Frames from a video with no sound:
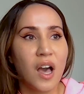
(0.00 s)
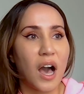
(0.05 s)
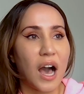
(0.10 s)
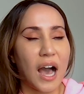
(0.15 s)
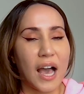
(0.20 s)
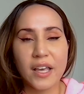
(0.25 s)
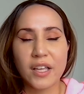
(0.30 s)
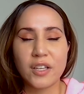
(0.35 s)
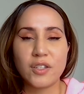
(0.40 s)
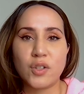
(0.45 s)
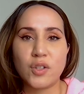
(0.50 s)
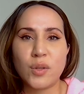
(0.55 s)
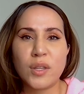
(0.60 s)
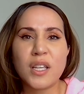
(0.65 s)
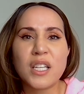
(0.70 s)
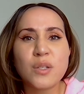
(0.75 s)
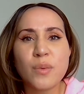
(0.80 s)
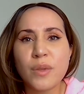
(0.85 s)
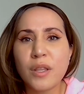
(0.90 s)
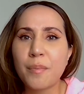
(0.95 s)
I can do
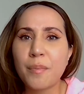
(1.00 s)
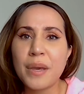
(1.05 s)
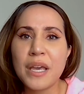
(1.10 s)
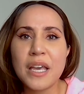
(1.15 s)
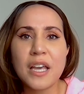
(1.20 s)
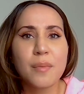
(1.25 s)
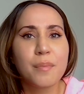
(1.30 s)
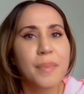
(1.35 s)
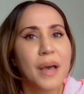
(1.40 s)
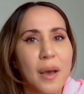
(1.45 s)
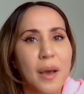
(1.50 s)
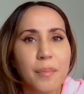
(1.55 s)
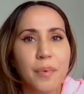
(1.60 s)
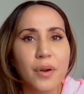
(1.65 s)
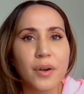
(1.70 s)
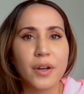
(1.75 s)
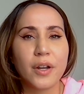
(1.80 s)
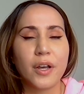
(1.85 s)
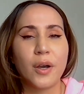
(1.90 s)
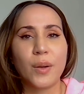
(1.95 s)
this with a pink
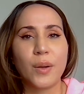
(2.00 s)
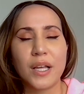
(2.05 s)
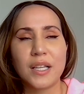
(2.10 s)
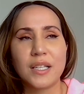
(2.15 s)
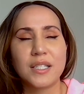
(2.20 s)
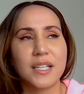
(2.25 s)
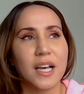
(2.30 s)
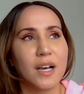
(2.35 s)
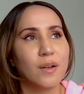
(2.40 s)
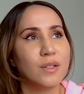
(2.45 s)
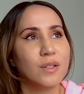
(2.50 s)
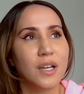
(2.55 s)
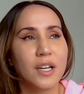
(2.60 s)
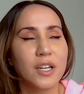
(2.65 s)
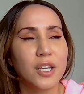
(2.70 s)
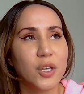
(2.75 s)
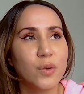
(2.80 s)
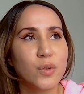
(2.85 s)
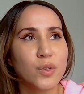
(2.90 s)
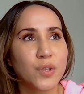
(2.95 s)
pepper note. It sounds
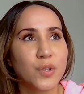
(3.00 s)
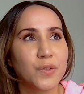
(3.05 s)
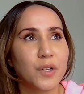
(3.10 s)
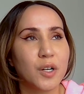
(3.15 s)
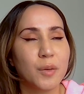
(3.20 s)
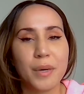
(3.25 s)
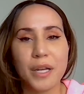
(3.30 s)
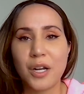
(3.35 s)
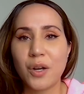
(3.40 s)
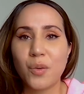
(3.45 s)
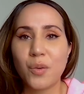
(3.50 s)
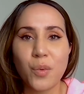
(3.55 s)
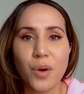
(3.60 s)
unusual, but it